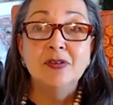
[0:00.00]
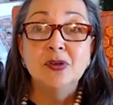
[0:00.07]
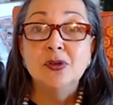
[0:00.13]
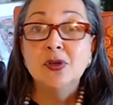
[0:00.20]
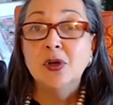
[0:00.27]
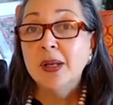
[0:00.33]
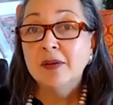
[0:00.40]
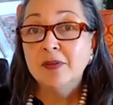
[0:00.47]

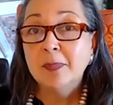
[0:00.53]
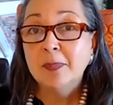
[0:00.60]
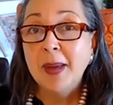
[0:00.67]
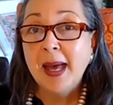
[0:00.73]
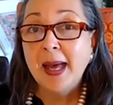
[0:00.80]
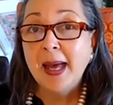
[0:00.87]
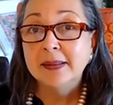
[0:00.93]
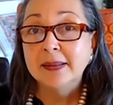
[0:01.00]
And if you don't
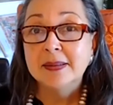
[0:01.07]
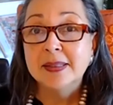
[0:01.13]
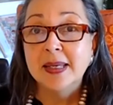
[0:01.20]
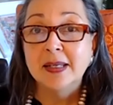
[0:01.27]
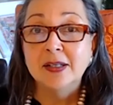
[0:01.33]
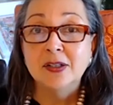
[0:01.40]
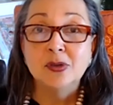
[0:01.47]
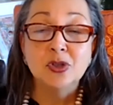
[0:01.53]
have a
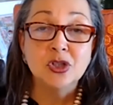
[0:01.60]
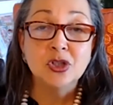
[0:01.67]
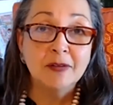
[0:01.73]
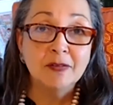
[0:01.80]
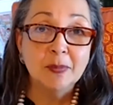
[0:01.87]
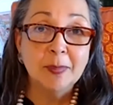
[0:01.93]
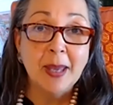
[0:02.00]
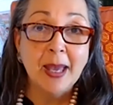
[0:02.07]
patent, and
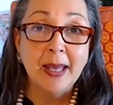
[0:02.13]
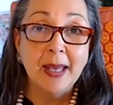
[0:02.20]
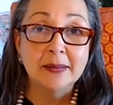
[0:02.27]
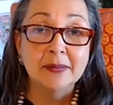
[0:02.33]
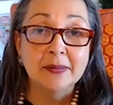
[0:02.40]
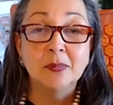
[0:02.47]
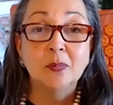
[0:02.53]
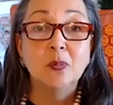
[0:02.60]
you should have a
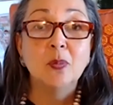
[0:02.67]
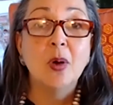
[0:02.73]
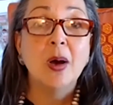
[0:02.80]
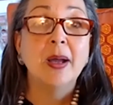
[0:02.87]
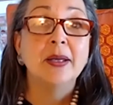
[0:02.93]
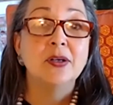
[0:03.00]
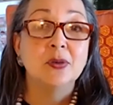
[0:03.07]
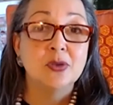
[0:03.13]
patent,
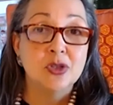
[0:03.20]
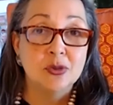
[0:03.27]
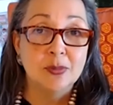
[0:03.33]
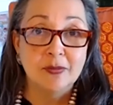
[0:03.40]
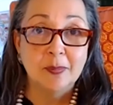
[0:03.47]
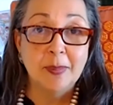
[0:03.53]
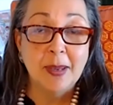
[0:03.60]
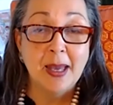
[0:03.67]
why
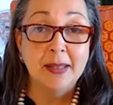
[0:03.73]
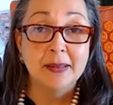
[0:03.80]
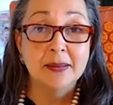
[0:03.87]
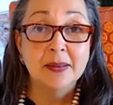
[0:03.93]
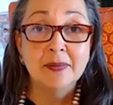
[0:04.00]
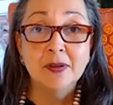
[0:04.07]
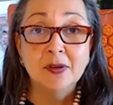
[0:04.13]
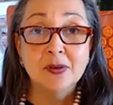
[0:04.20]
don't you have a
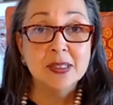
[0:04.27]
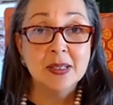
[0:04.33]
patent?